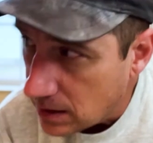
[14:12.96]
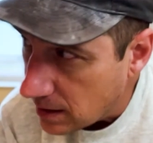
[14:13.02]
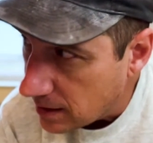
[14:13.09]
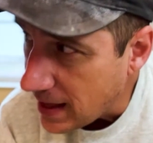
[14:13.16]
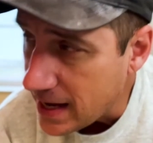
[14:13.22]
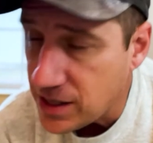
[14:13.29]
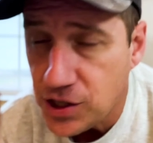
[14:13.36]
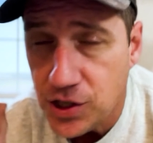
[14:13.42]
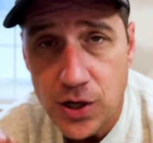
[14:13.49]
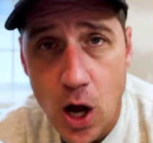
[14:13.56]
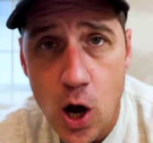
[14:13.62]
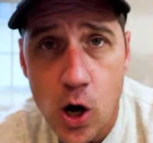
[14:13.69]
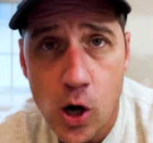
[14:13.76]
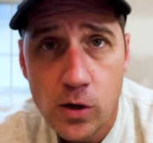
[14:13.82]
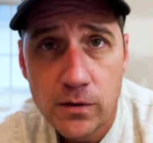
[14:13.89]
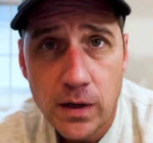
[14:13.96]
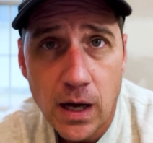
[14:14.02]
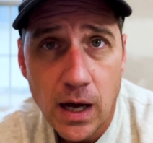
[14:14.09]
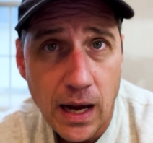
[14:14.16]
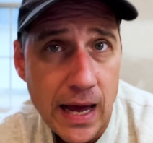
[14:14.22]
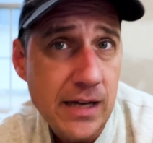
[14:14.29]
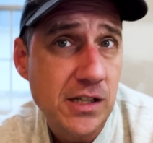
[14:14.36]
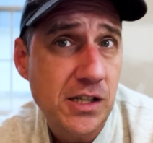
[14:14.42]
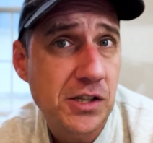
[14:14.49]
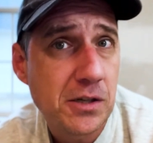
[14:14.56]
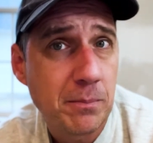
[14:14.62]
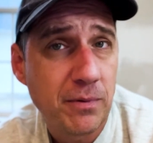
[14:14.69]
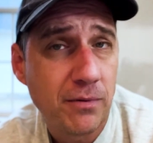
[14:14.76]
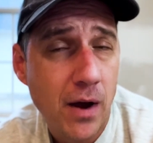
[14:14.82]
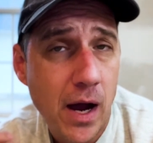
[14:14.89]
that stove allows us to
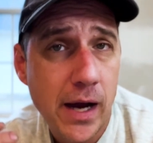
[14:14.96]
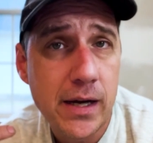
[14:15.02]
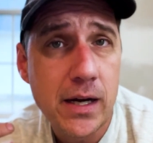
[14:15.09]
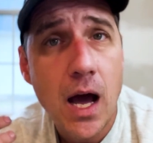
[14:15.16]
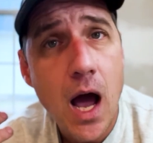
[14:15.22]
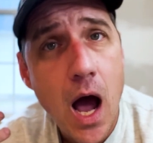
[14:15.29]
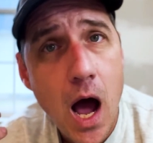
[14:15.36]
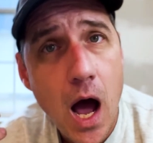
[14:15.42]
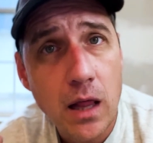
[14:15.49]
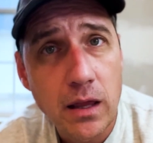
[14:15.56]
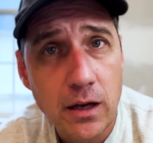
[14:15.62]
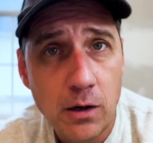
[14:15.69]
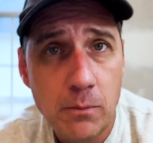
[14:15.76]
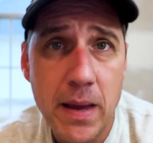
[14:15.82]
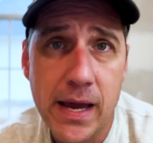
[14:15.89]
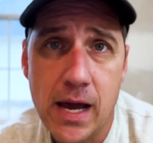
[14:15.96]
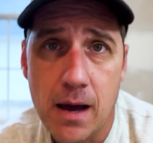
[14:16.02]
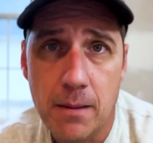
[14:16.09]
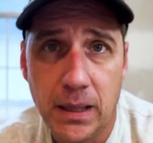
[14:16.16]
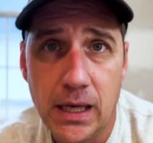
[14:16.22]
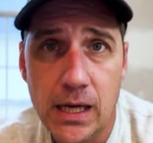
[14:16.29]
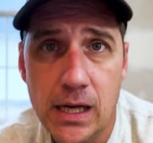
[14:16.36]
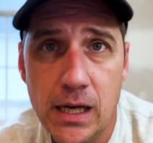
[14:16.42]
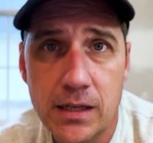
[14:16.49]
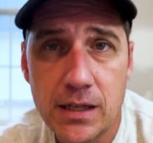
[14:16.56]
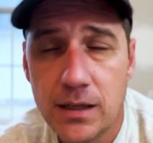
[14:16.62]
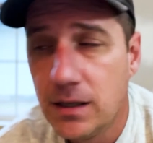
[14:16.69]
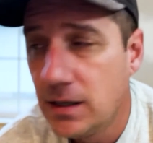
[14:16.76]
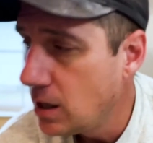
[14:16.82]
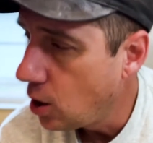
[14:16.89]
provide a little makeup heat,
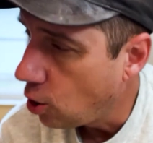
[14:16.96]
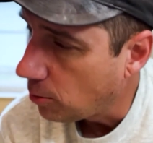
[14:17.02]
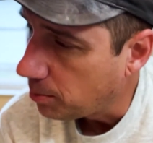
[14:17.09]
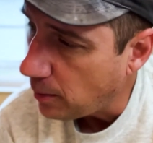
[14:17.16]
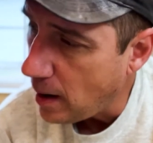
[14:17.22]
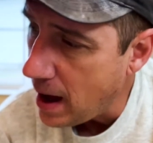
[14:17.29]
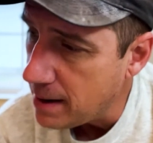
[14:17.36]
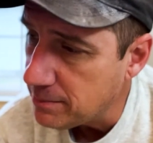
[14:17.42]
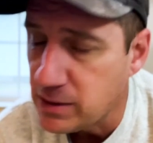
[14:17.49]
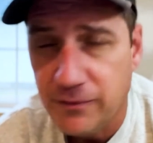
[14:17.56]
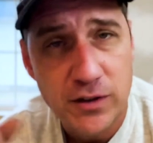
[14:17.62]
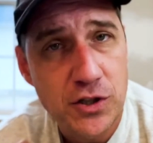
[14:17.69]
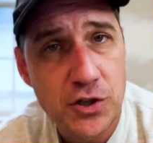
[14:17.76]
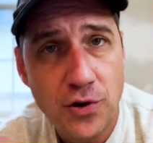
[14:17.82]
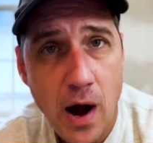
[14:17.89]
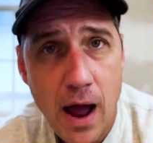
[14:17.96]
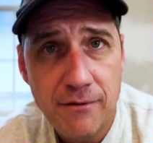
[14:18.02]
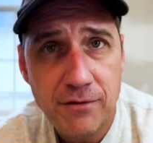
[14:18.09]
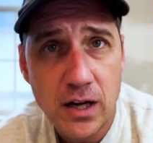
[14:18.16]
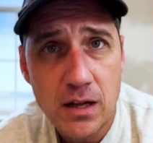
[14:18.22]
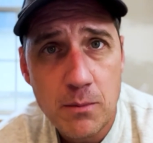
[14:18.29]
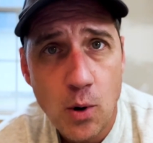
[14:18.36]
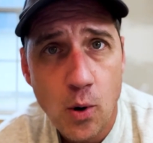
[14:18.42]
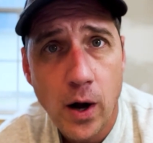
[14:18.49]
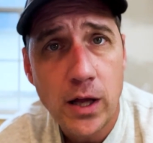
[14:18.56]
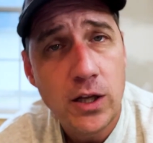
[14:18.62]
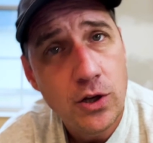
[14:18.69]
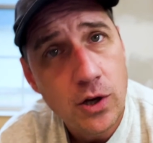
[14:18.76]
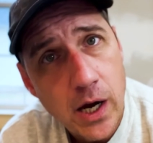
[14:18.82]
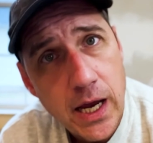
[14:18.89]
or perhaps if it's drafty in the morning,
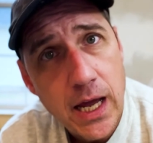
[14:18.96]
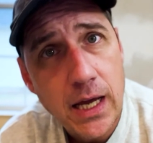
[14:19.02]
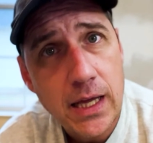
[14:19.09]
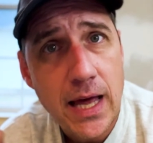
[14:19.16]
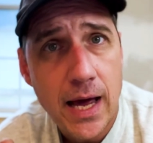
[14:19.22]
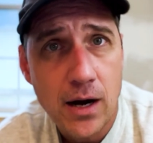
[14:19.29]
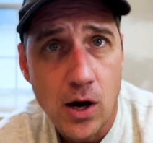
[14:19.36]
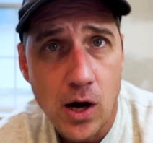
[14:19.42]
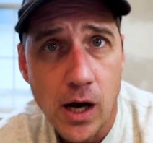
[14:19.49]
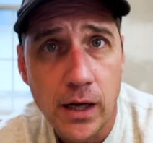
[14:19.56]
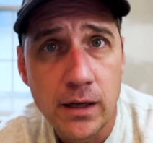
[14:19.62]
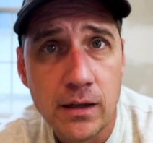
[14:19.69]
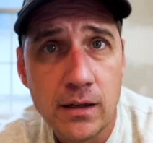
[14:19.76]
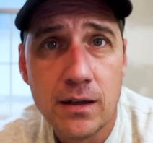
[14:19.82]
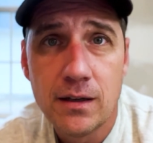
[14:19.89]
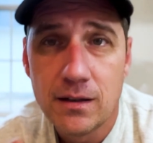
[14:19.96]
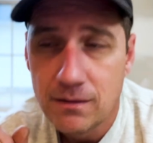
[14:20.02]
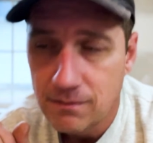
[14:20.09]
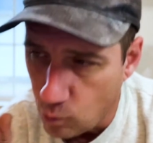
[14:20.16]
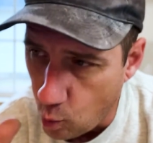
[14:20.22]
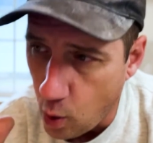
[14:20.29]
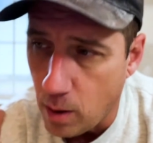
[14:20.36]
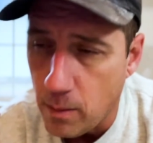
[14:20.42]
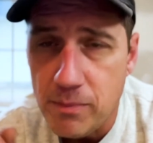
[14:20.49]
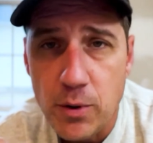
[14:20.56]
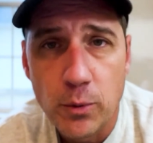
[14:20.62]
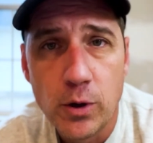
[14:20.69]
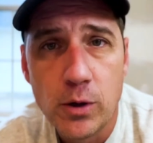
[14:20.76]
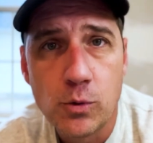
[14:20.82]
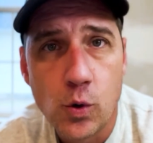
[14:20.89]
you can kick that on, warm up the
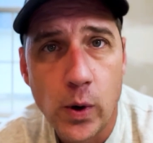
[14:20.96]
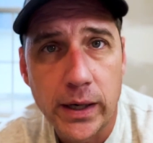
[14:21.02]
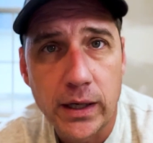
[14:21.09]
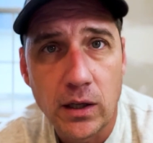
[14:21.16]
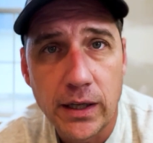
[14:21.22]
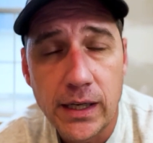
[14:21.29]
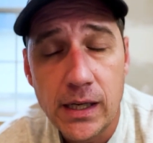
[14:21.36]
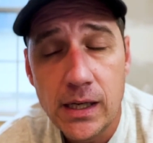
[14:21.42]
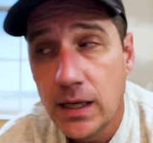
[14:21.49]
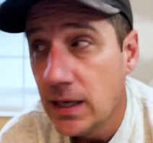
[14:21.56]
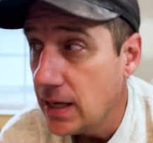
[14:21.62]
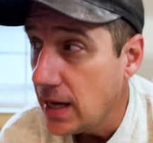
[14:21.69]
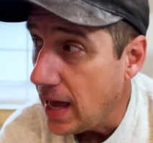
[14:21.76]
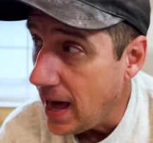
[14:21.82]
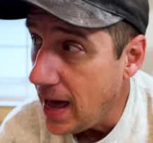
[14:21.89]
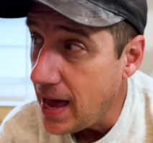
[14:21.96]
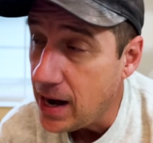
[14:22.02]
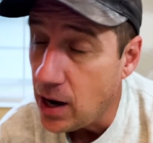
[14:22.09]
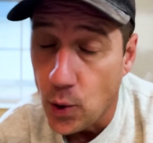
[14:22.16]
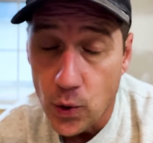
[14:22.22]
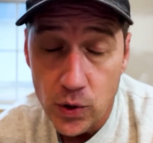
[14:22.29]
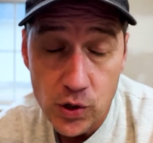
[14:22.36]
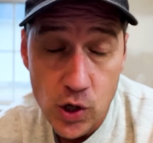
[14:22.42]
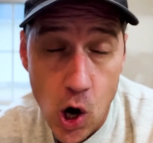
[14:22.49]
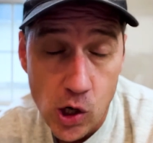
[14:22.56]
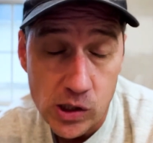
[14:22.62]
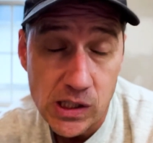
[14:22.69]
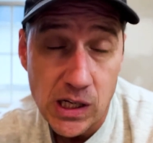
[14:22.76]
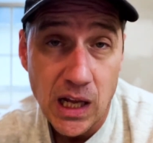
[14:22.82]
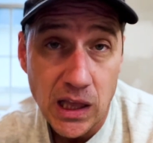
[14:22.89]
room quickly, and it
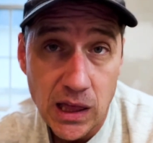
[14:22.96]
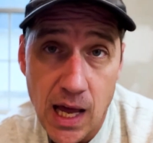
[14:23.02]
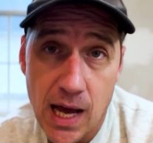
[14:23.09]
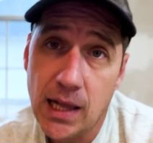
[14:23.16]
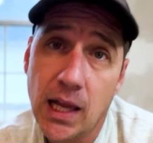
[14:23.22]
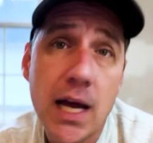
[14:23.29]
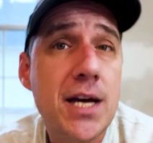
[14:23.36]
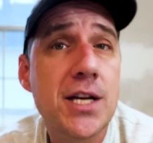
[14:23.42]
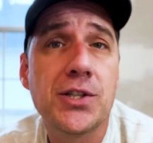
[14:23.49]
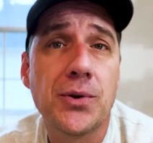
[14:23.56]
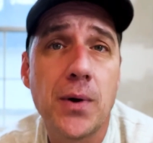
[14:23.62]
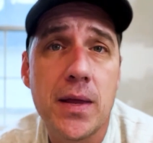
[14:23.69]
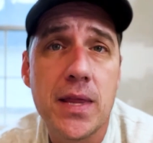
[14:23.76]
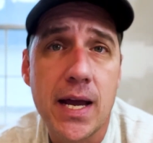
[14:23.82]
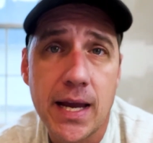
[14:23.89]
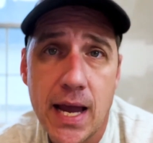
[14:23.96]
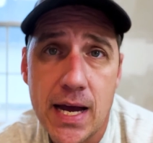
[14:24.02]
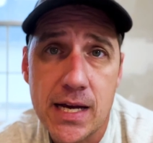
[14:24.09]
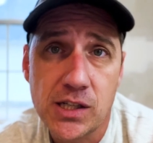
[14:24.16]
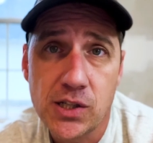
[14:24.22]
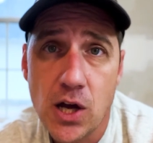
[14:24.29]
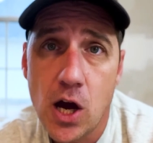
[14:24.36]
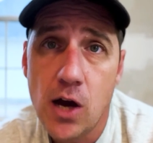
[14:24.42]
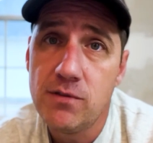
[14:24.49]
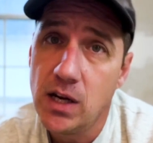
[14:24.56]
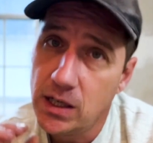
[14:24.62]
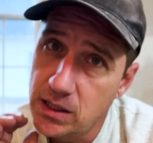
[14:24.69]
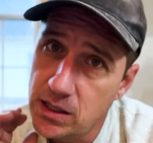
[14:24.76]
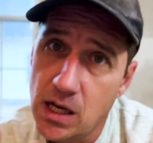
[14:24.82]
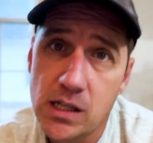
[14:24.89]
costs a lot less to run that gas stove than
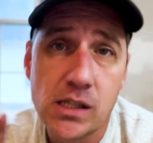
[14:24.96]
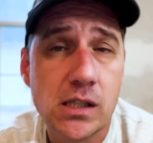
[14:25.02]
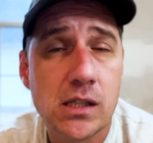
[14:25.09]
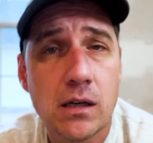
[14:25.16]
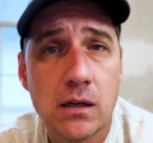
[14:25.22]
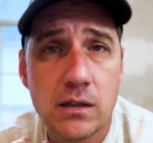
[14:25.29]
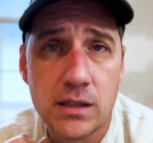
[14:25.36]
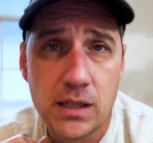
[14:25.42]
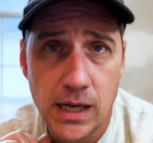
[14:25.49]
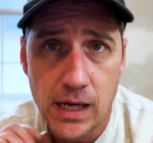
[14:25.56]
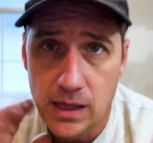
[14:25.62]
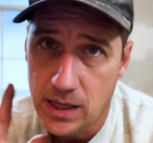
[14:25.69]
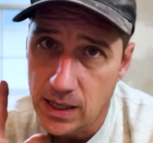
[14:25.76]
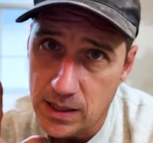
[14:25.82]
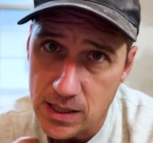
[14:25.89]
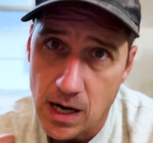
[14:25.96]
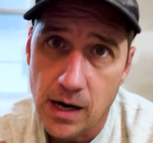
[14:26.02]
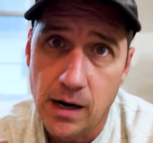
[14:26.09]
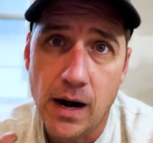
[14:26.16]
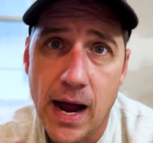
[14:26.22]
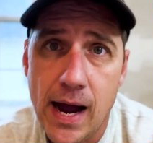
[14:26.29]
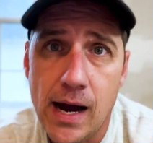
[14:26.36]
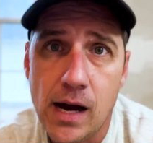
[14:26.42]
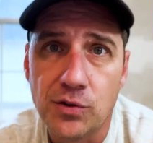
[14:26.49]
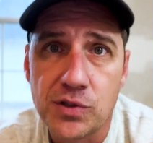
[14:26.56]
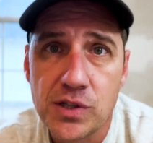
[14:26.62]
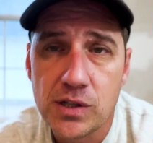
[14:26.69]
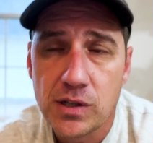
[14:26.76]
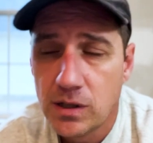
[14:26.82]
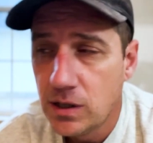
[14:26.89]
it does to heat the entire house.